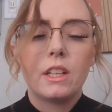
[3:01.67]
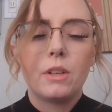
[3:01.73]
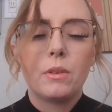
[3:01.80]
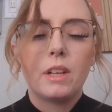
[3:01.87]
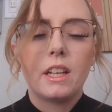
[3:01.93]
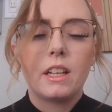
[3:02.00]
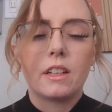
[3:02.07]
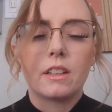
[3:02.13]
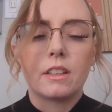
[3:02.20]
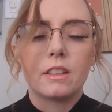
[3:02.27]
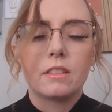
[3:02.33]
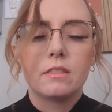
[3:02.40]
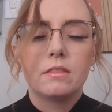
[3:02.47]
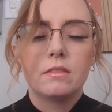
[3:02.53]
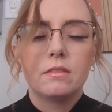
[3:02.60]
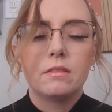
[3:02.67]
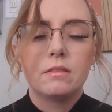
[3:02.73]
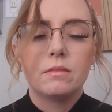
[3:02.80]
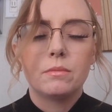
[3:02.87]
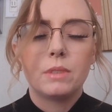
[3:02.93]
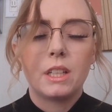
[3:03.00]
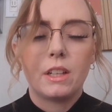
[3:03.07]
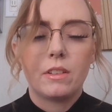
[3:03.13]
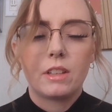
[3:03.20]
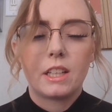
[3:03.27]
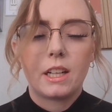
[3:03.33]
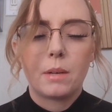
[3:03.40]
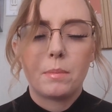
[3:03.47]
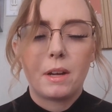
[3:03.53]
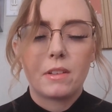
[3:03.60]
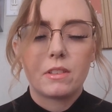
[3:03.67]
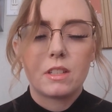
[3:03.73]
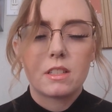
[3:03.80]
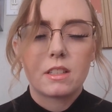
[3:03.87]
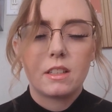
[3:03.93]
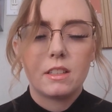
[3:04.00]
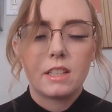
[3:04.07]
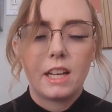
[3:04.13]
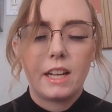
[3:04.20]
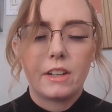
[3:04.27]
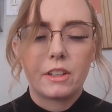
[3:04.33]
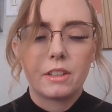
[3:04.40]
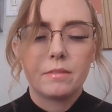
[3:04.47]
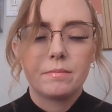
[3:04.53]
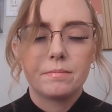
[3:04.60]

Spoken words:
you hear when you think about this container?